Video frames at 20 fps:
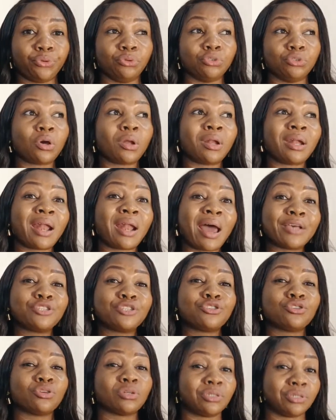Your
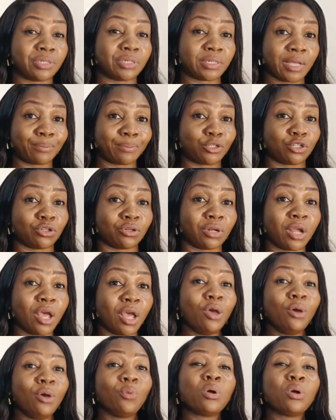lies, your deception
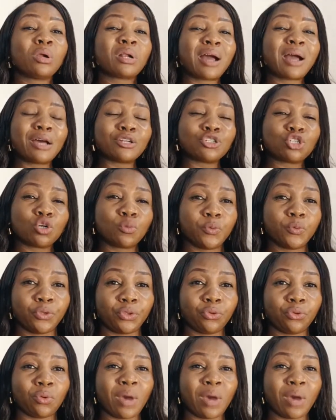will catch up with you,